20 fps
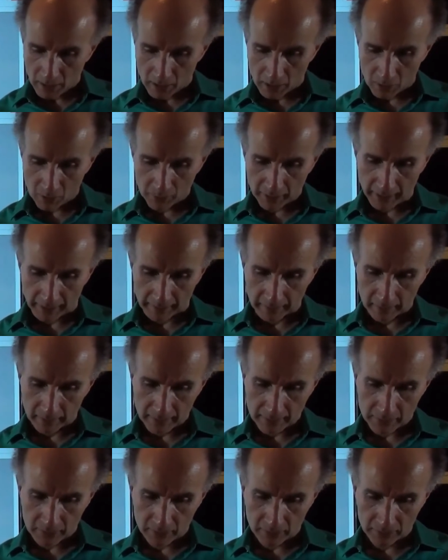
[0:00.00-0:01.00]
Okay,
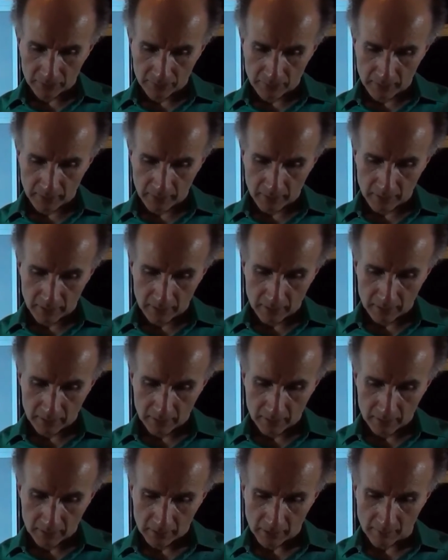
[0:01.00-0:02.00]
let's go to the
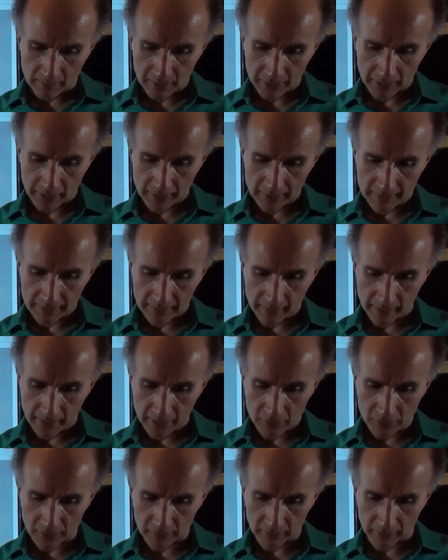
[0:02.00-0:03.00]
common gate
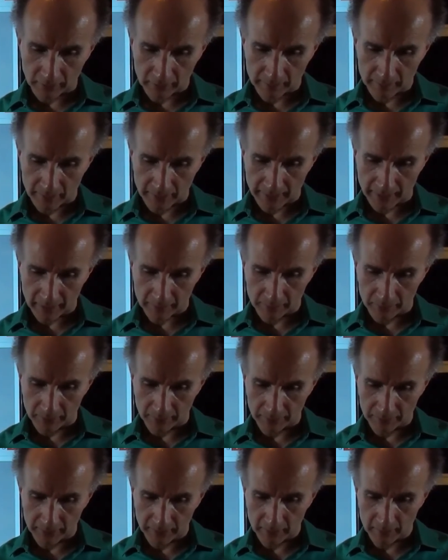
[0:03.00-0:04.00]
stage and talk about that
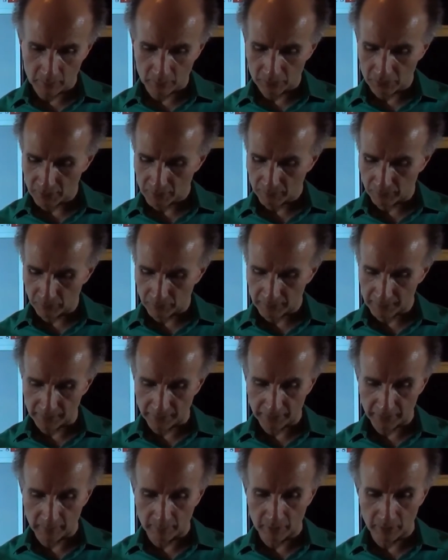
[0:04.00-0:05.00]
briefly. We'll just focus on
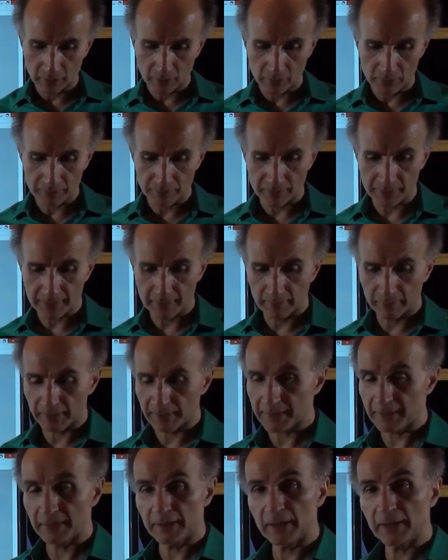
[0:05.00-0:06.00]
thermal noise for
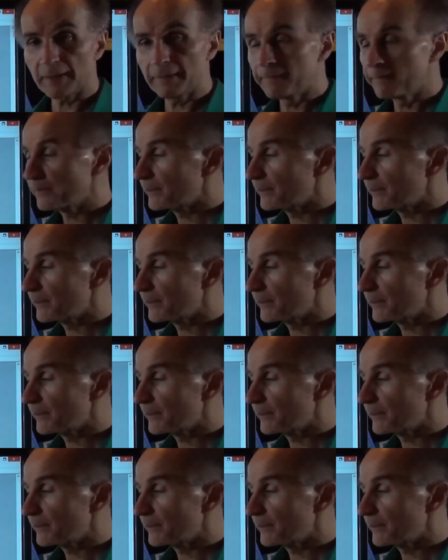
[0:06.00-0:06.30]
simplicity.